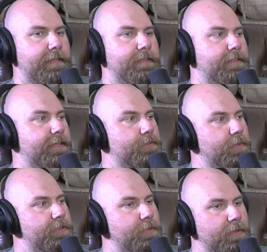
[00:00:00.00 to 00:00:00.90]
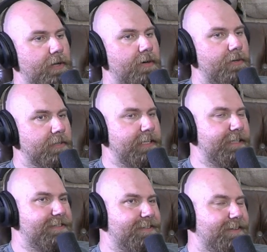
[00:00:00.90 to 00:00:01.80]
And then now 22 long
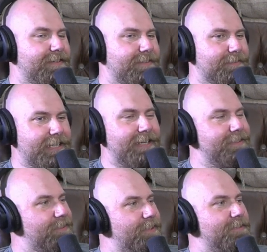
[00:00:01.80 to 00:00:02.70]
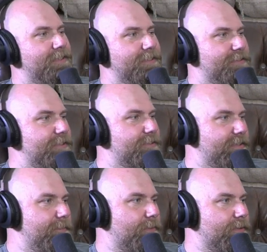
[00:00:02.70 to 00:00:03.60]
kind of doesn't exist
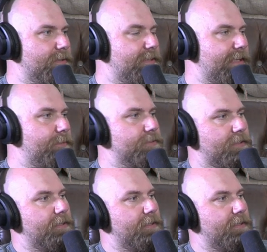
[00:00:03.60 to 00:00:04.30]
anymore. That was